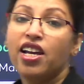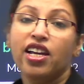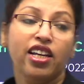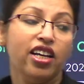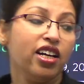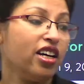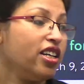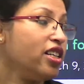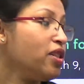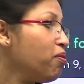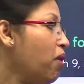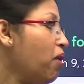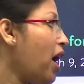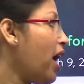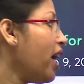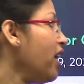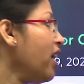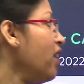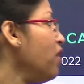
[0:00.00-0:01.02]
Here is
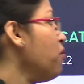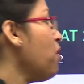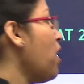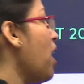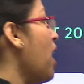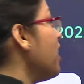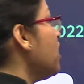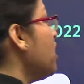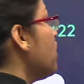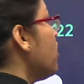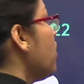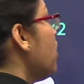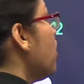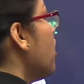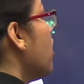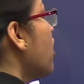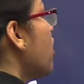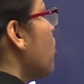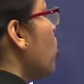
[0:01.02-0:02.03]
my batch,
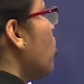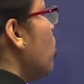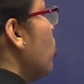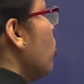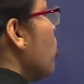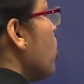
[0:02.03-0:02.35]
Road